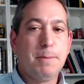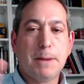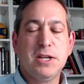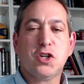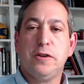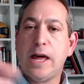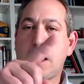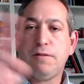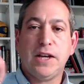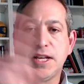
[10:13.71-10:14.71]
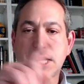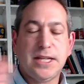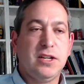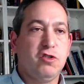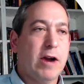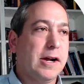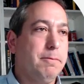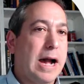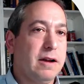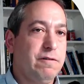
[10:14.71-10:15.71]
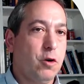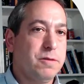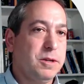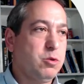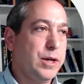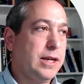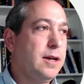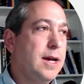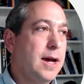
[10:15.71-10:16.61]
But I'm going to turn that off in case I need to drag them back and forth between